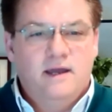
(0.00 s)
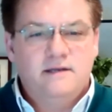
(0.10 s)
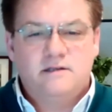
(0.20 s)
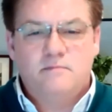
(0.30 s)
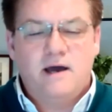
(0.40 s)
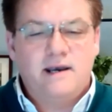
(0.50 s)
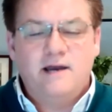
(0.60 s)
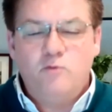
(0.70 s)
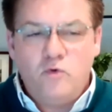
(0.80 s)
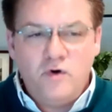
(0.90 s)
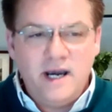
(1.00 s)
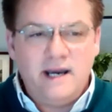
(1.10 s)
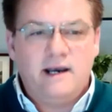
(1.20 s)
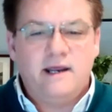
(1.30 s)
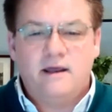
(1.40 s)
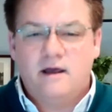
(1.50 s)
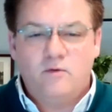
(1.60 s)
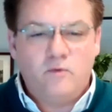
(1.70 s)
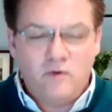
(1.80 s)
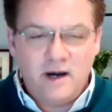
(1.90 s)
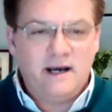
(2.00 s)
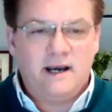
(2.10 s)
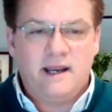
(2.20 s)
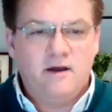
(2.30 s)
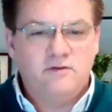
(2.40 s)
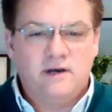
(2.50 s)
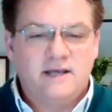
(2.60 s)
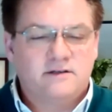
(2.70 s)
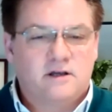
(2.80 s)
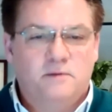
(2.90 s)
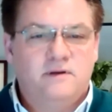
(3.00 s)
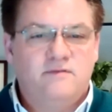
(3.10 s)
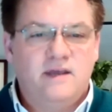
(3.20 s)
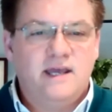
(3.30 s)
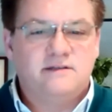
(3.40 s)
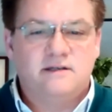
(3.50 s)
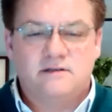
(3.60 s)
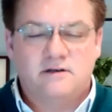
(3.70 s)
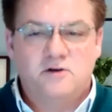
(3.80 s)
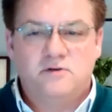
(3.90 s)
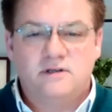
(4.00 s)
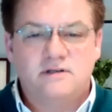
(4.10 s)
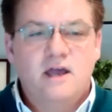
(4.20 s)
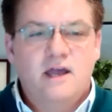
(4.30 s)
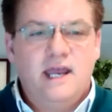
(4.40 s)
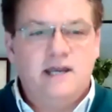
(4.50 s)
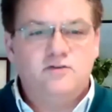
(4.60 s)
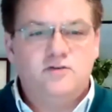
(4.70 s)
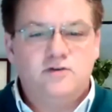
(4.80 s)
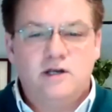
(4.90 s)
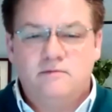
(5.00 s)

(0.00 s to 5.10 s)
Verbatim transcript: It's the, and I really, really, over the last couple of years since I noticed this, in,